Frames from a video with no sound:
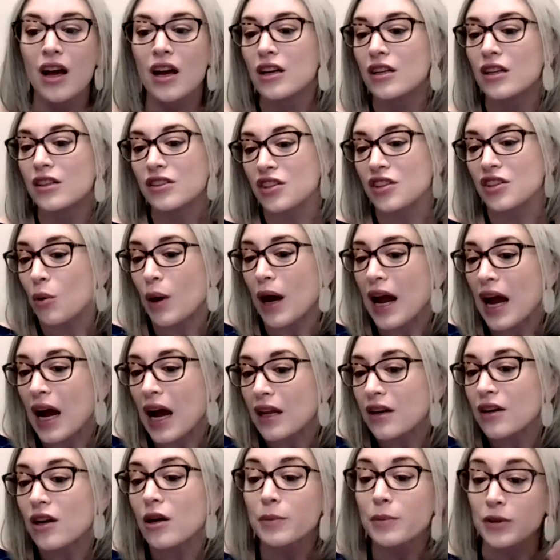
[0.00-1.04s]
So I had
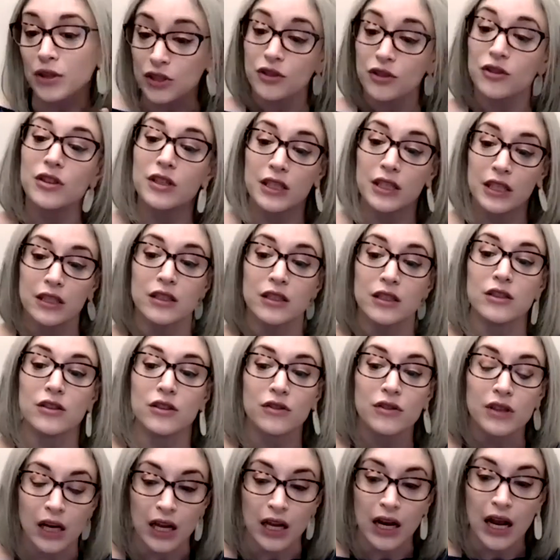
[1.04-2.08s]
an opportunity to do that